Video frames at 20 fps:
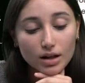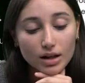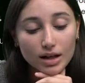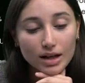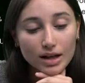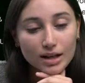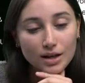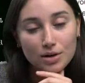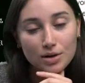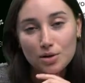
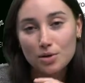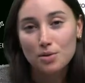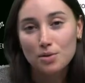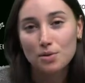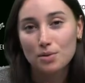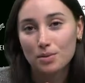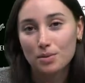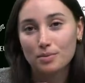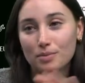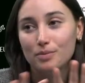I
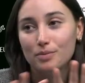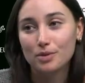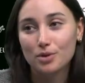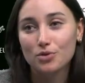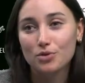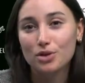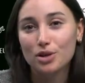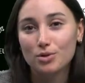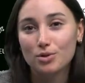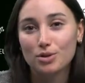know you
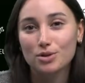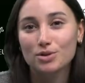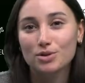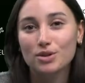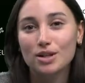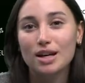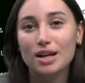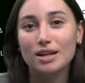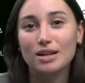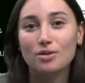really want to
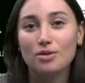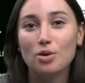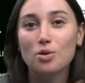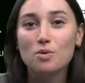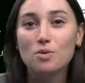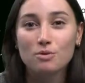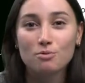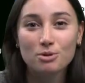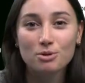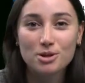get it
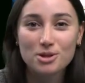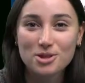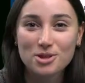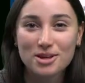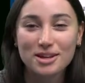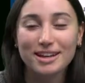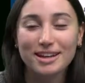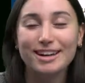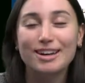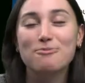over with,
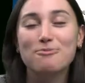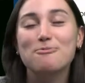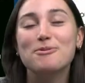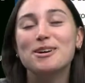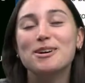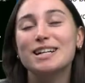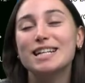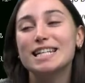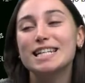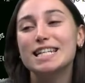
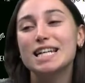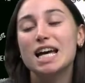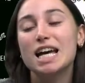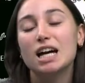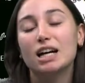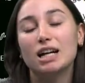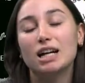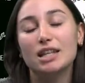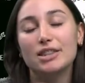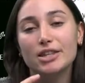but
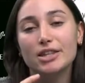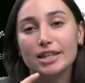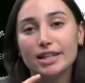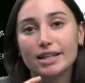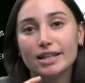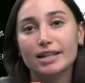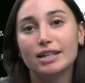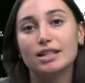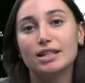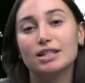I
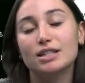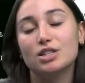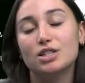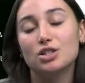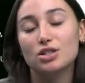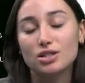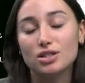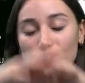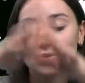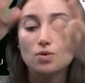think it
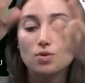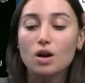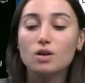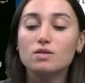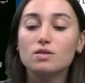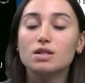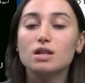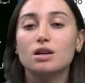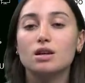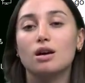just
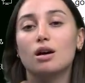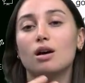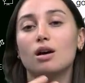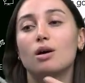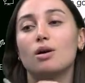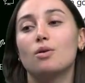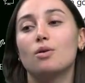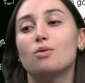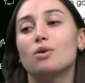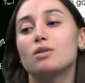rounds
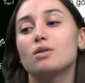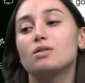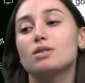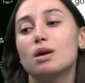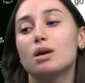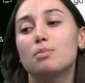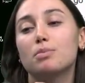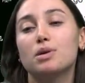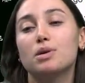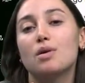
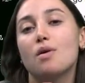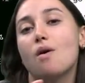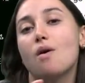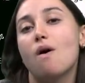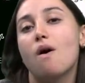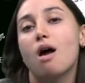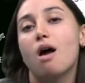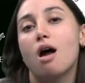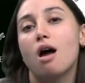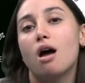up
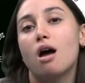your